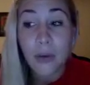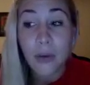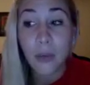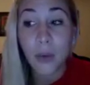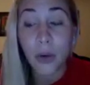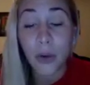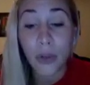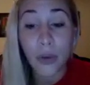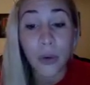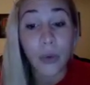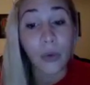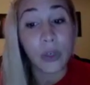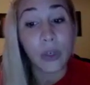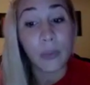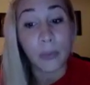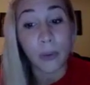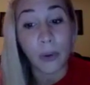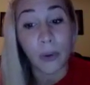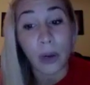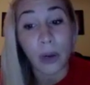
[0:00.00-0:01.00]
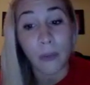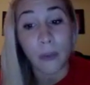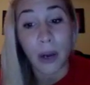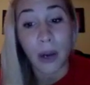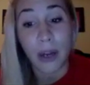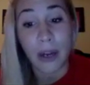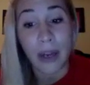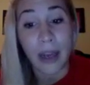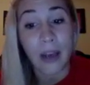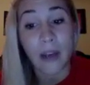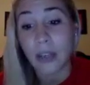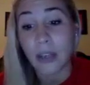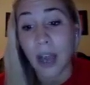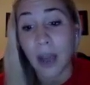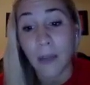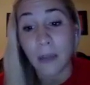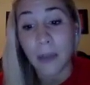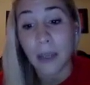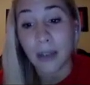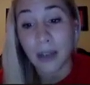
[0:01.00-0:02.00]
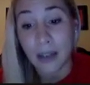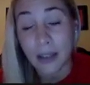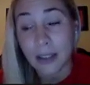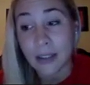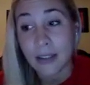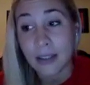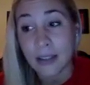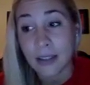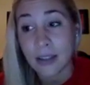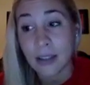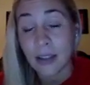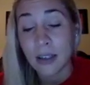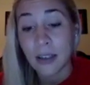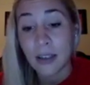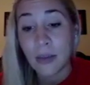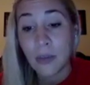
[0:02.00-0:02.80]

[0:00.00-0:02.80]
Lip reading: we're the only program right now, not because